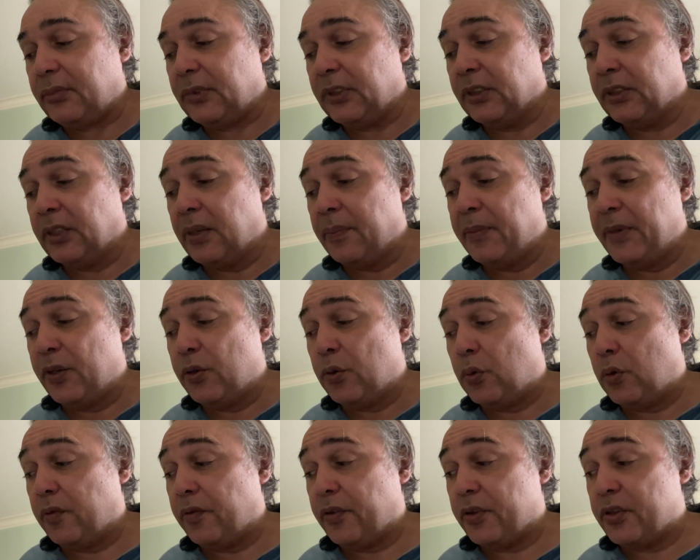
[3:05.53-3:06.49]
let me
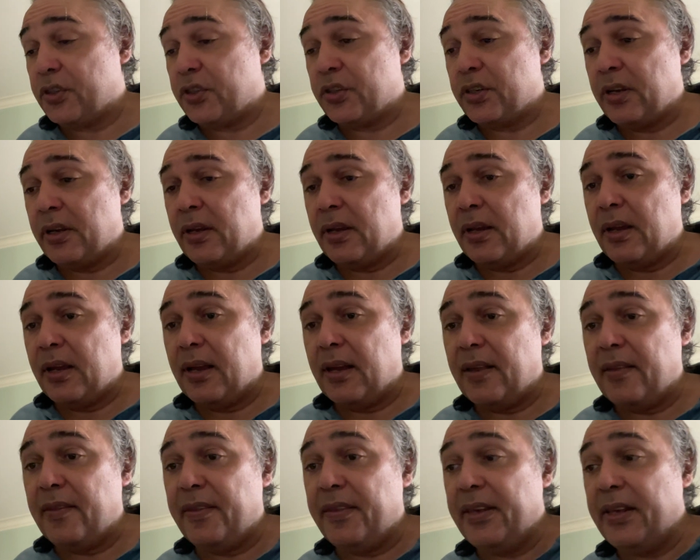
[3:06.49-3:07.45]
go over this.
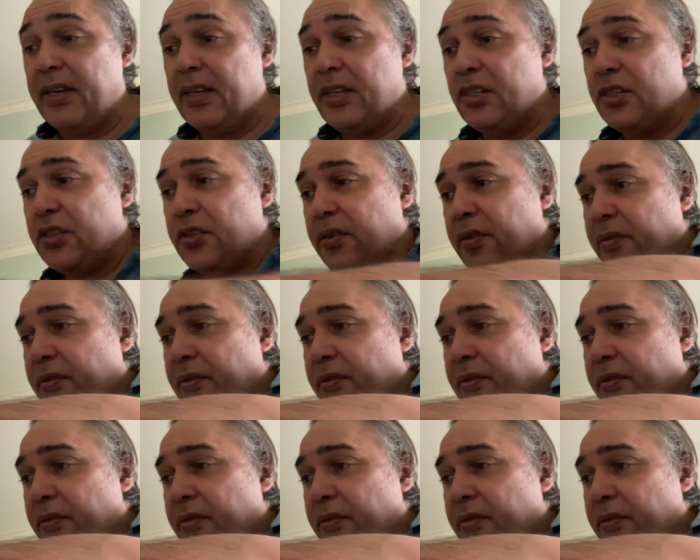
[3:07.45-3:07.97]
This